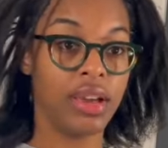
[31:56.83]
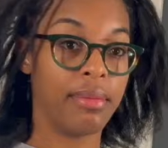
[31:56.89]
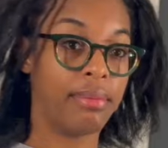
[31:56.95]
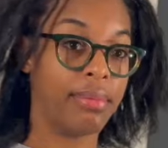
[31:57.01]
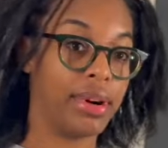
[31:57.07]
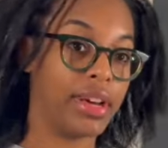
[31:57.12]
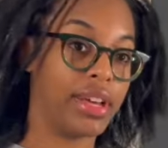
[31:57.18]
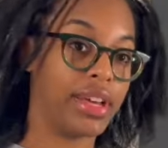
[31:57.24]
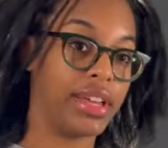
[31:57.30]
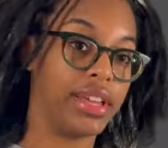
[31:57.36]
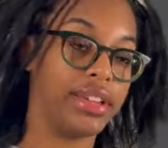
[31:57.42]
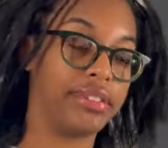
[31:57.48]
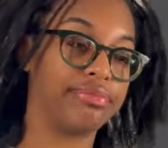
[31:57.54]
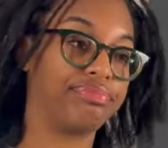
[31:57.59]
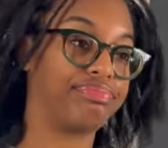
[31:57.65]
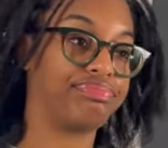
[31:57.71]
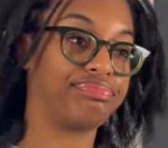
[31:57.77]
But
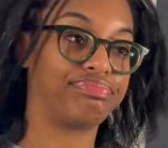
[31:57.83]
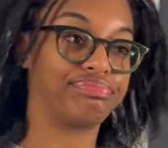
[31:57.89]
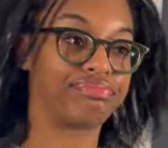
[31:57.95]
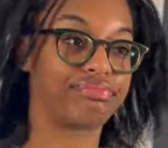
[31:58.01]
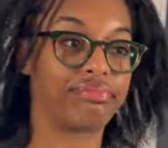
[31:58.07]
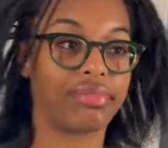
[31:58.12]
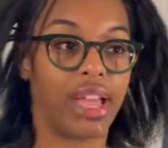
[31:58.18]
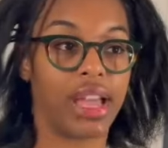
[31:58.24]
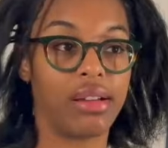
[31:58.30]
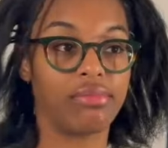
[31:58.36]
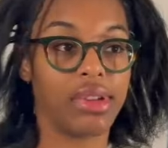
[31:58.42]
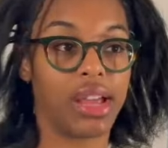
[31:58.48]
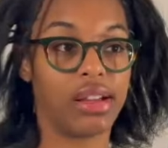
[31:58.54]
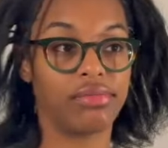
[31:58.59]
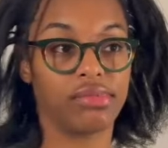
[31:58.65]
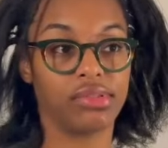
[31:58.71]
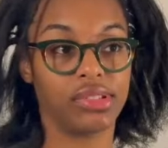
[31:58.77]
I'm
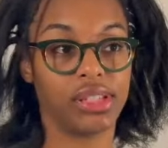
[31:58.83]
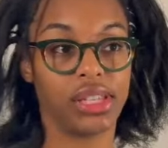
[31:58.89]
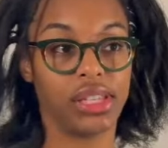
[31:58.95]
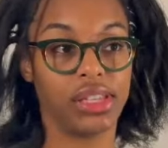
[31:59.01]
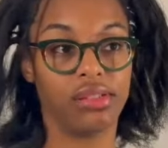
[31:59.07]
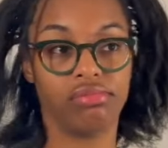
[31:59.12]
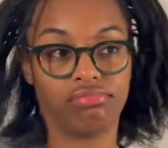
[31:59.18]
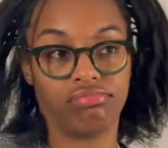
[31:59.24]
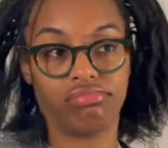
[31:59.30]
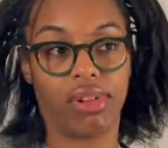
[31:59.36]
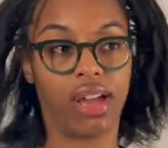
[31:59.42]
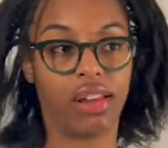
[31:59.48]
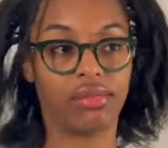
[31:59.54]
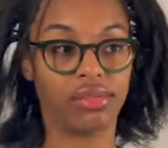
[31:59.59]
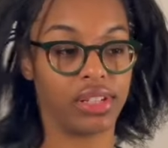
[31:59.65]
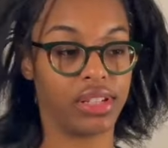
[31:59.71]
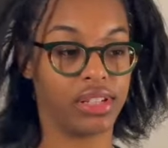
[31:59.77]
not really, I
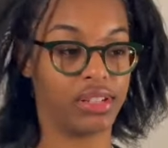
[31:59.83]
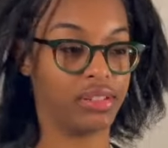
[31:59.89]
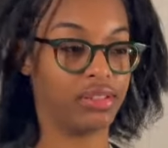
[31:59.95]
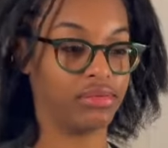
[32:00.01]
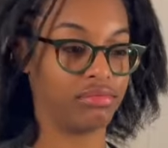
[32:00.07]
don't care.